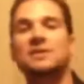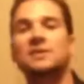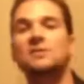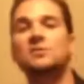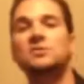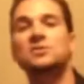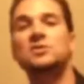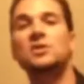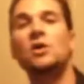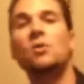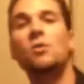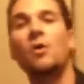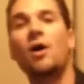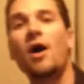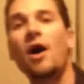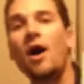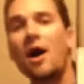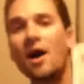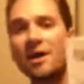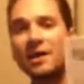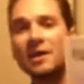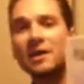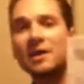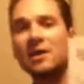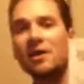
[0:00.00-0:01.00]
there's no
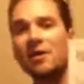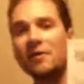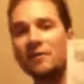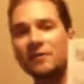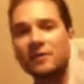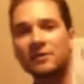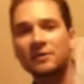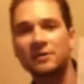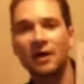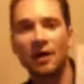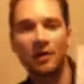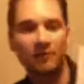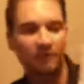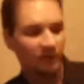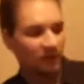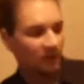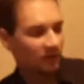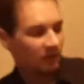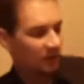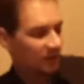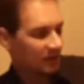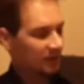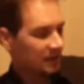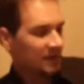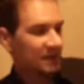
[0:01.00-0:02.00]
hockey on the
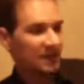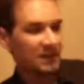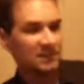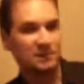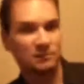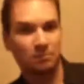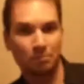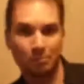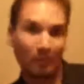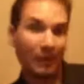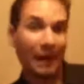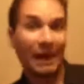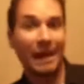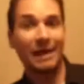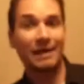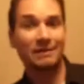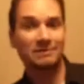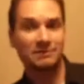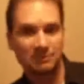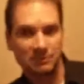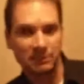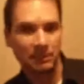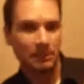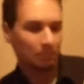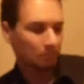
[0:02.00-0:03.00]
cover. It's
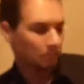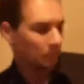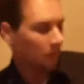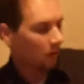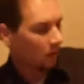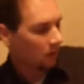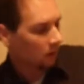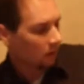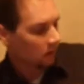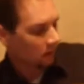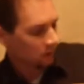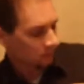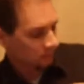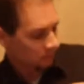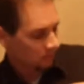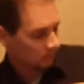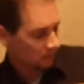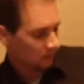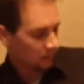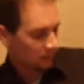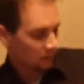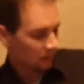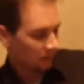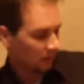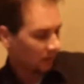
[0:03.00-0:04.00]
basketball.
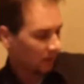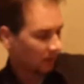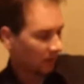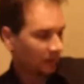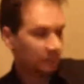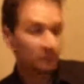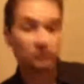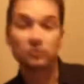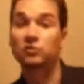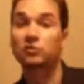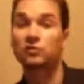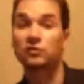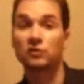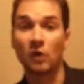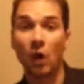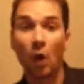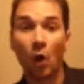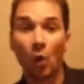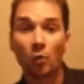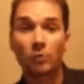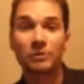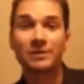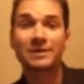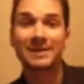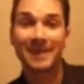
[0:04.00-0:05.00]

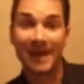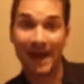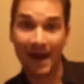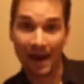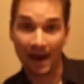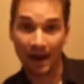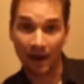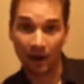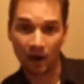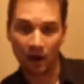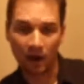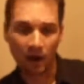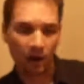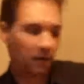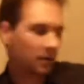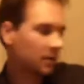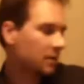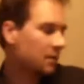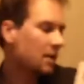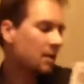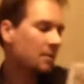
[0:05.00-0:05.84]
Don't care.